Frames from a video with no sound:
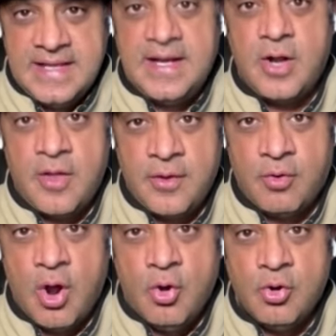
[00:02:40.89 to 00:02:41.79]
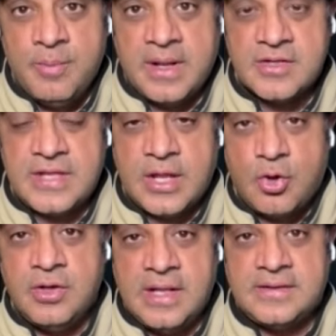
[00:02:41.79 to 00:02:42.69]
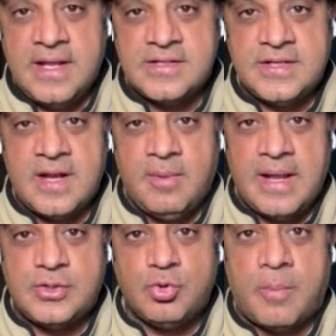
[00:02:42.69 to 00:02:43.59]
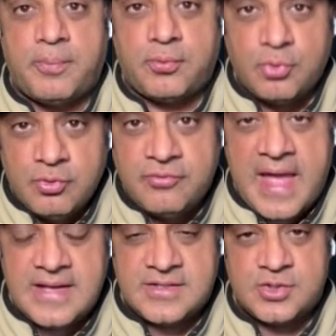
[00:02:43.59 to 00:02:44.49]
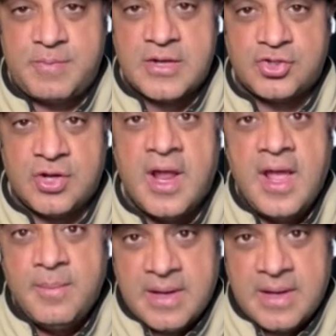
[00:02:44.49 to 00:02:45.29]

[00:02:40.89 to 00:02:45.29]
did it on their own because they couldn't get the NCAA to approve that suspension,